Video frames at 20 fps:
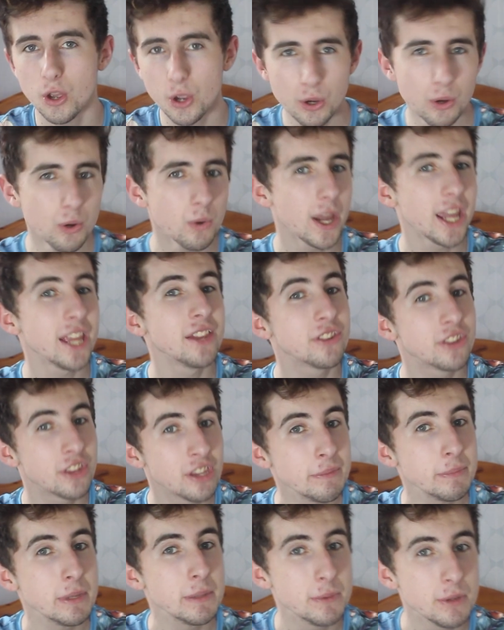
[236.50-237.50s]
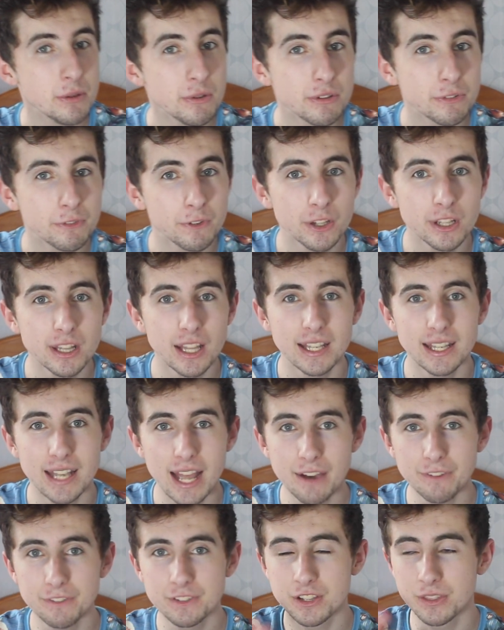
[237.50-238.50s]
who in To Be Beautiful
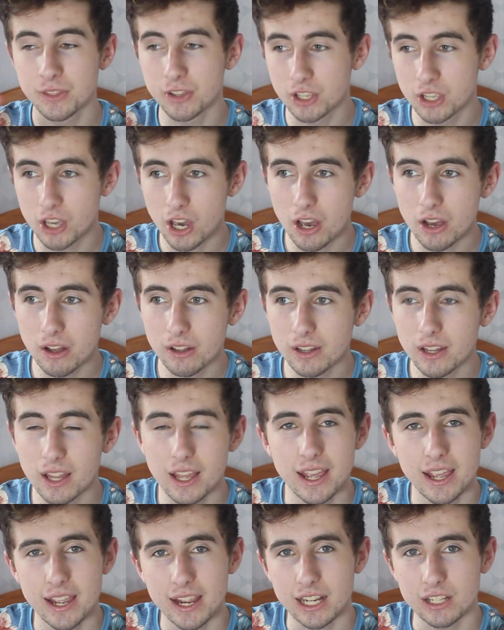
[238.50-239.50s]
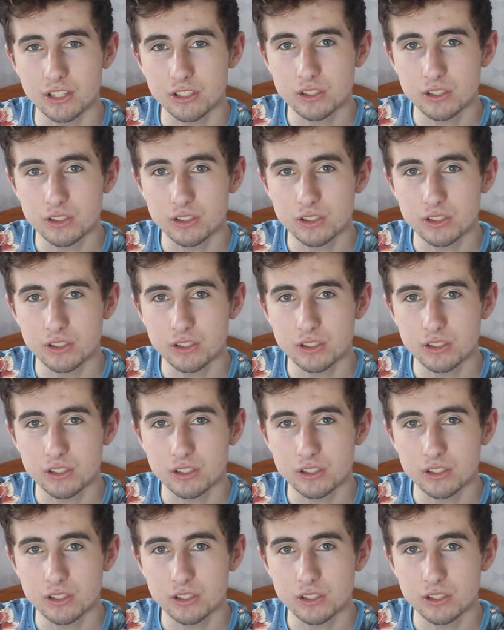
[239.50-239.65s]
left the girl in